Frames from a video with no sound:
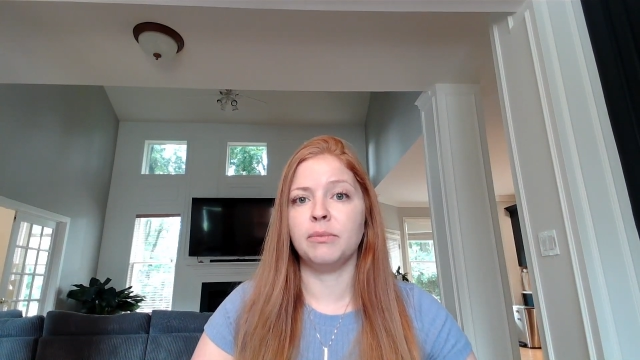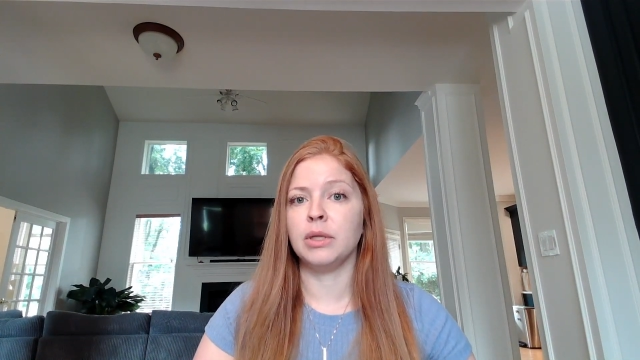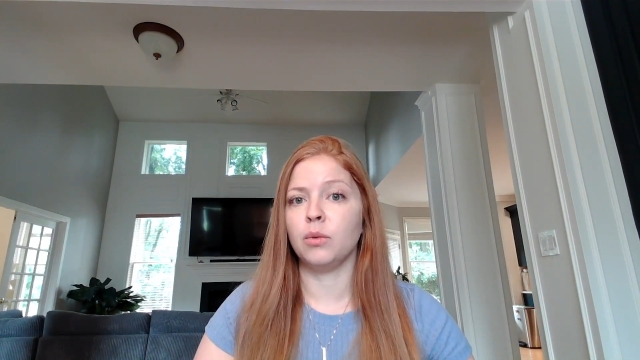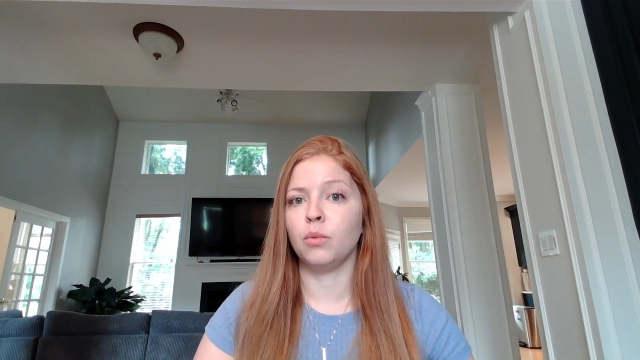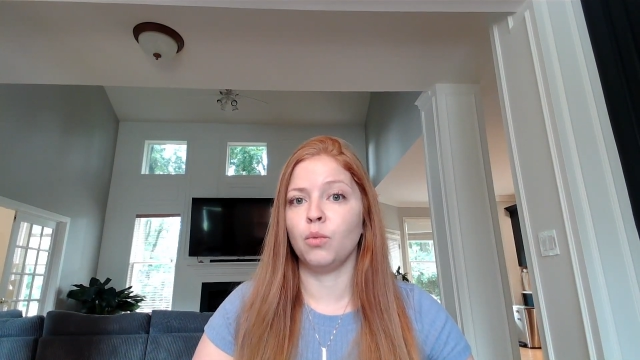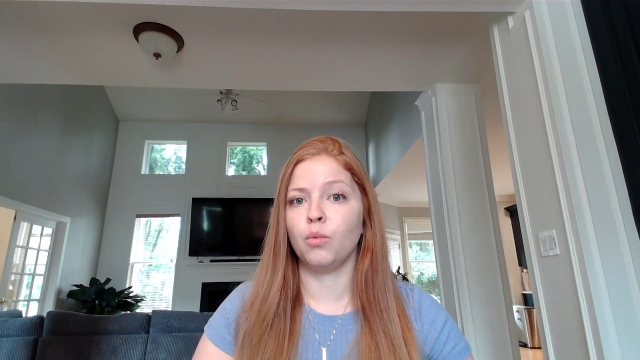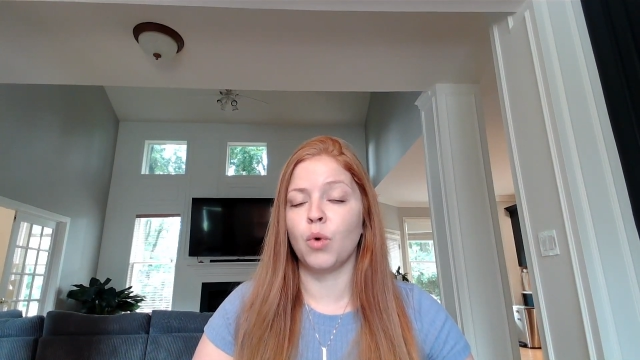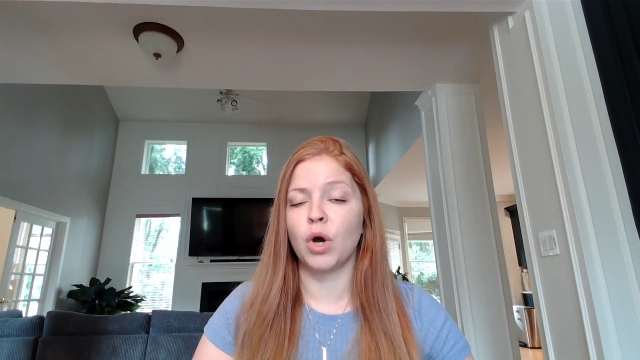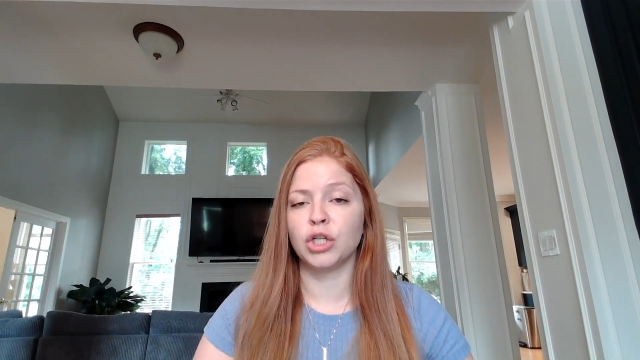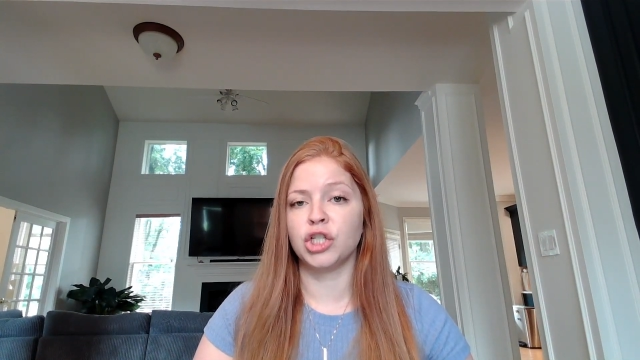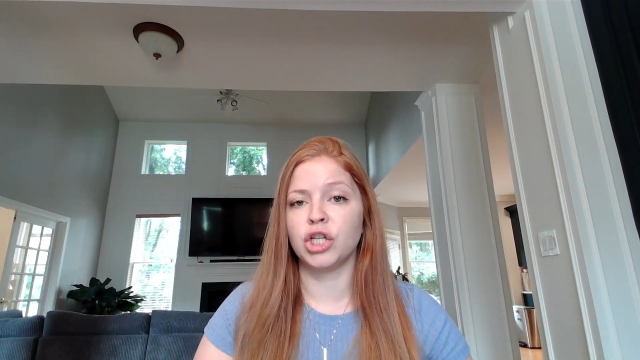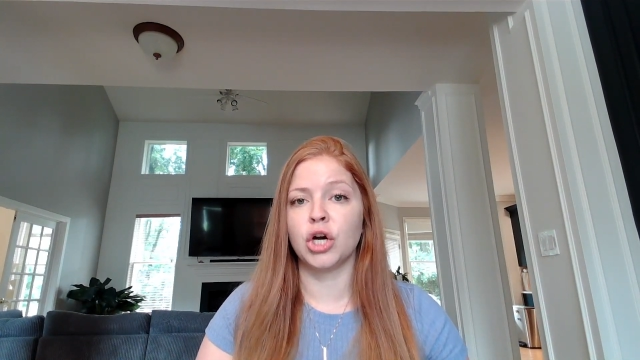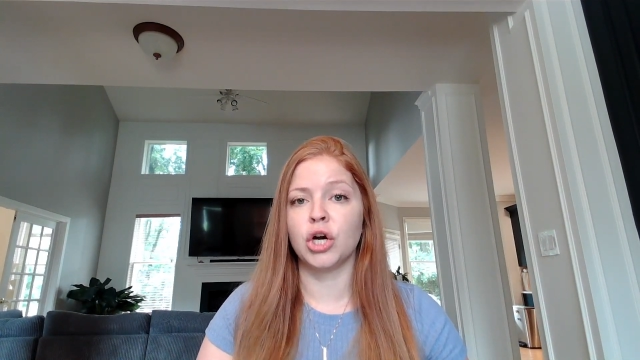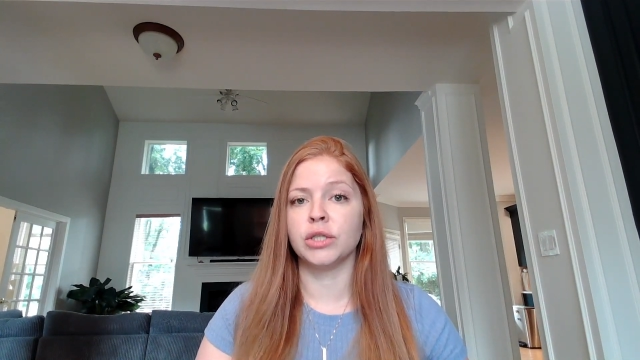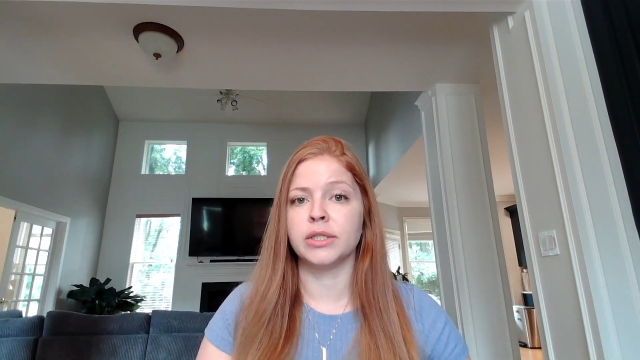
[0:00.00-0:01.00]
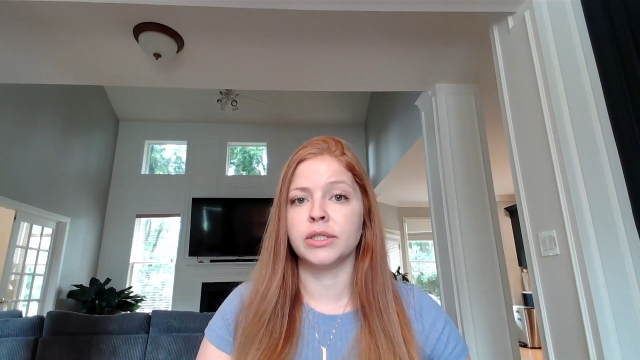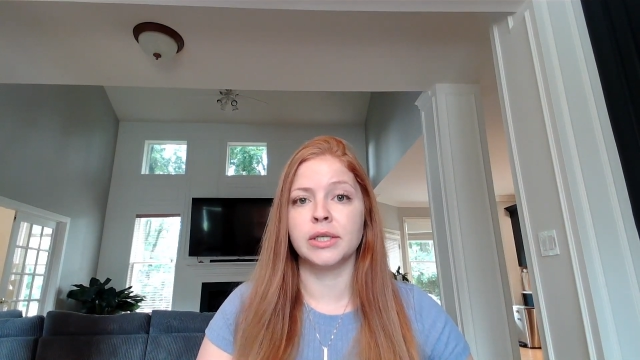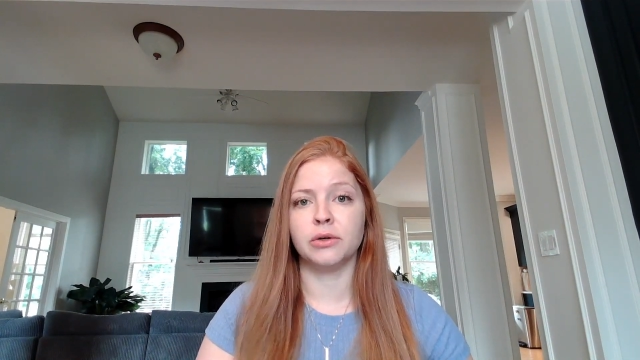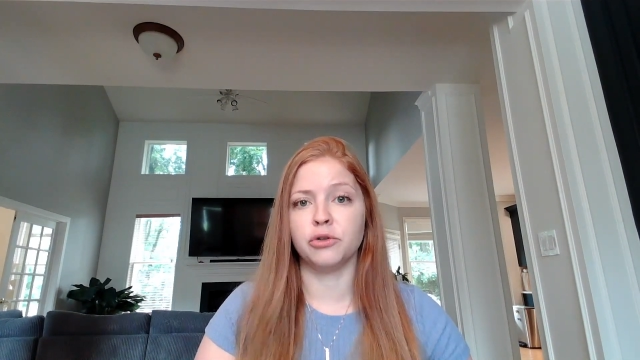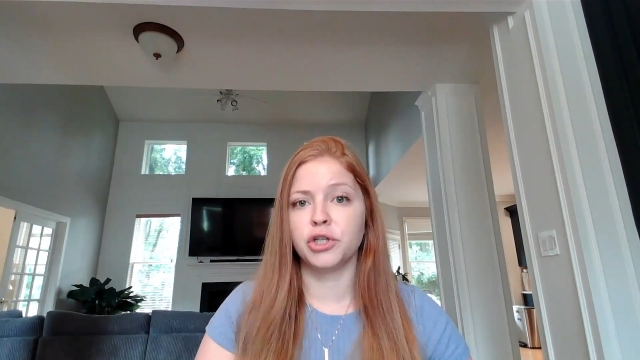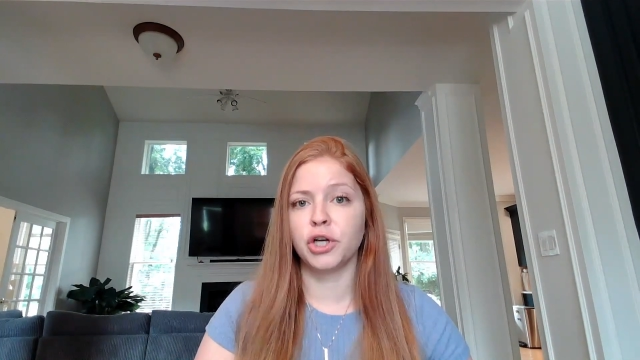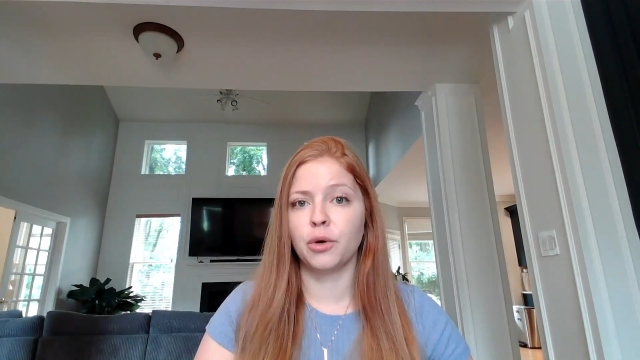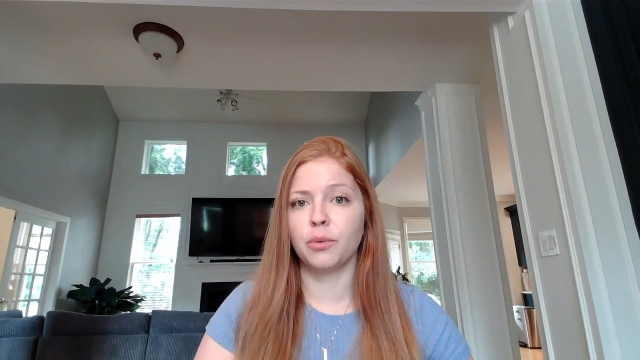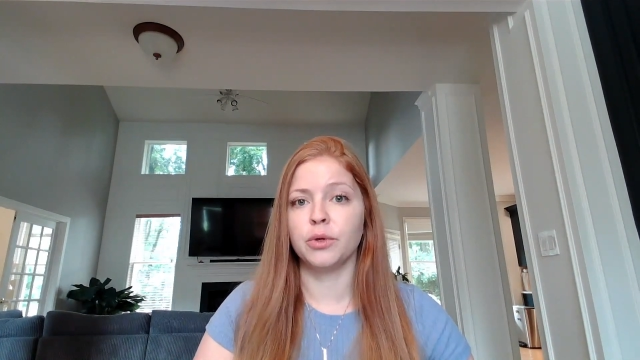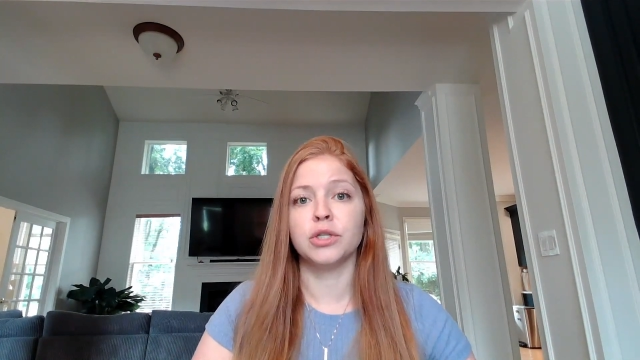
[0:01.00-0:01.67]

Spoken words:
been watching on Skillshare,